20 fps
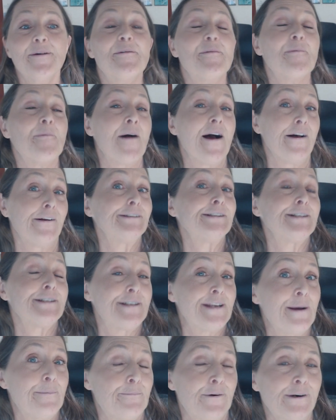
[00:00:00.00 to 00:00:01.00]
Well,
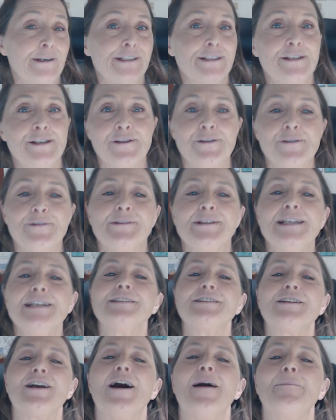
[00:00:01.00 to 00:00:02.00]
step one is choosing a
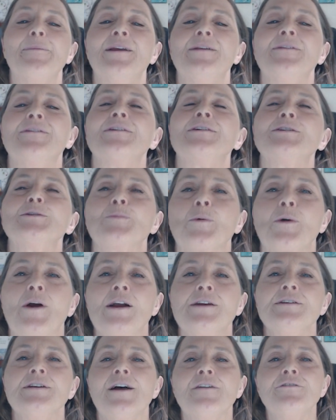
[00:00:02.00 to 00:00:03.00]
topic that is
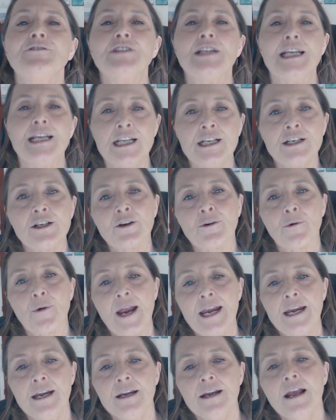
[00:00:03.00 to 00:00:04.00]
broad enough to
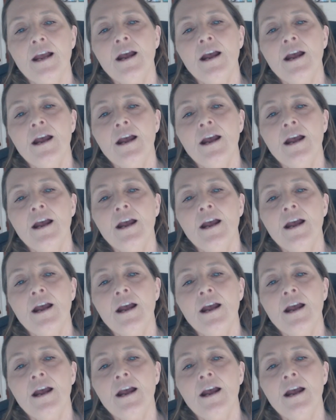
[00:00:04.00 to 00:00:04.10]
integrate